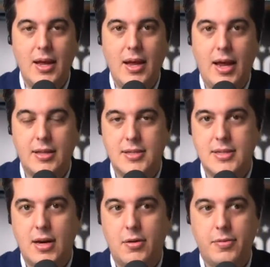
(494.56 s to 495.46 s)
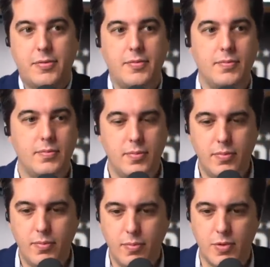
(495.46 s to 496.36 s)
and
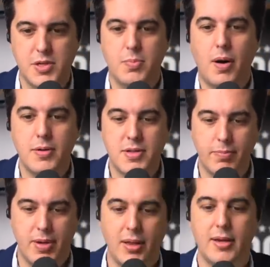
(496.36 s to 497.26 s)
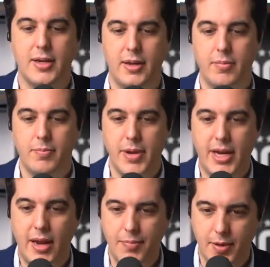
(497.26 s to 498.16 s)
self-responsibility
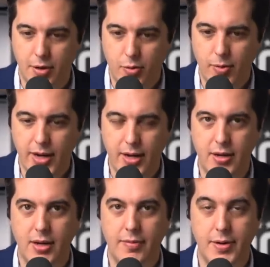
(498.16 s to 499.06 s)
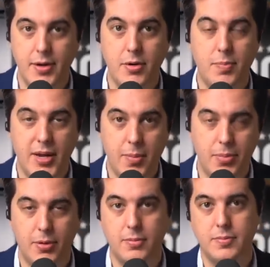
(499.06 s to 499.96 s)
became the creed of a new
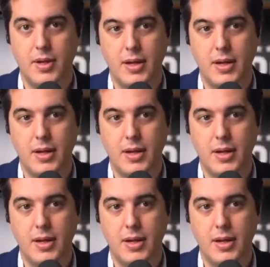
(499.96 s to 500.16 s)
people,